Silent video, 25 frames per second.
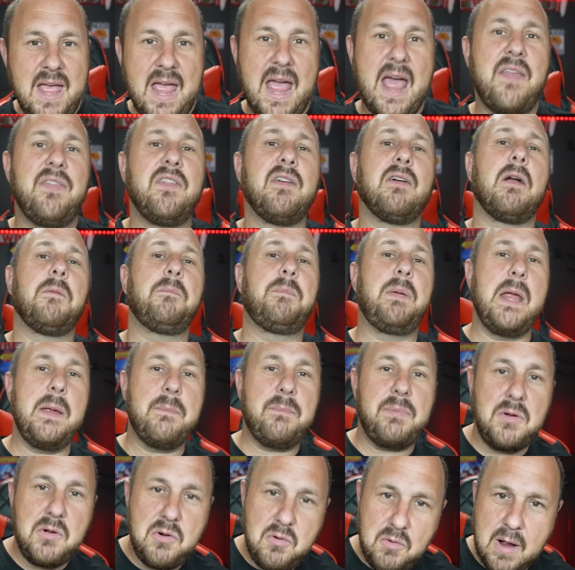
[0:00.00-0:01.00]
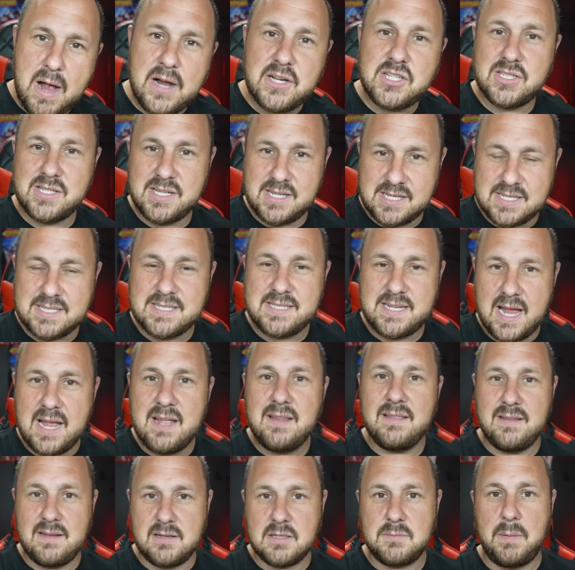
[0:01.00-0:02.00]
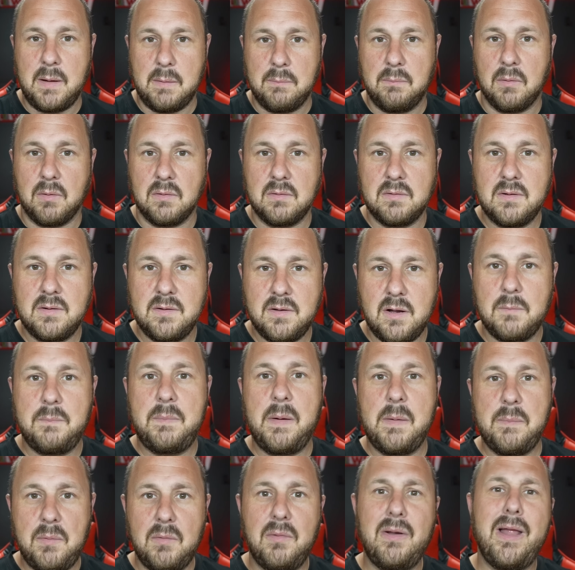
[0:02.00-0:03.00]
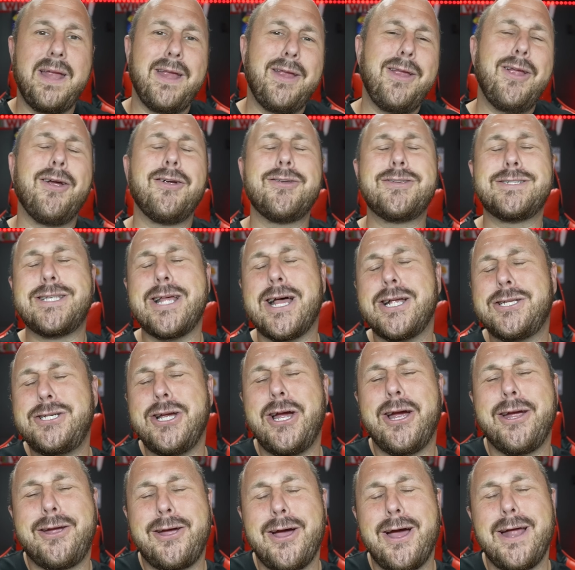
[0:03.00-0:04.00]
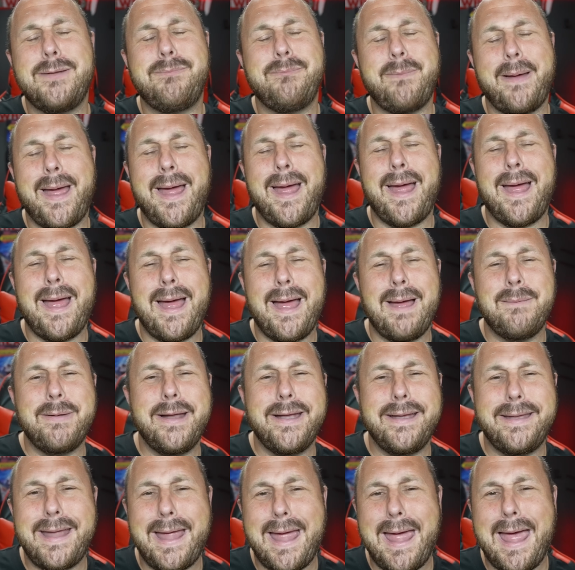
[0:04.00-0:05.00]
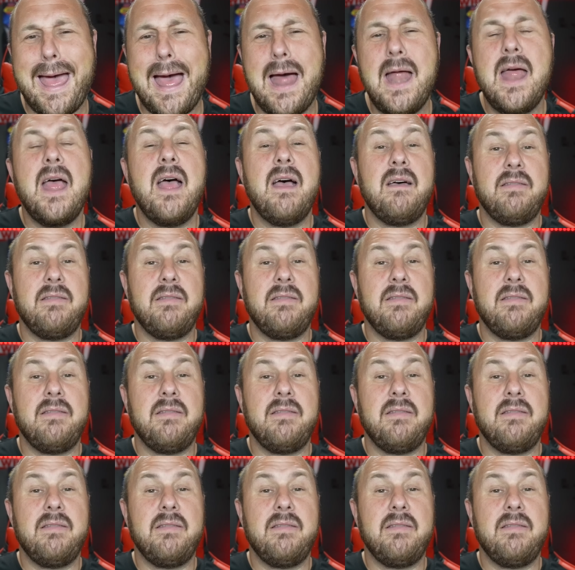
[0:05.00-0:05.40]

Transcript: And there are people who actually stand these people. There are people who are like, you're such a good mom and dad.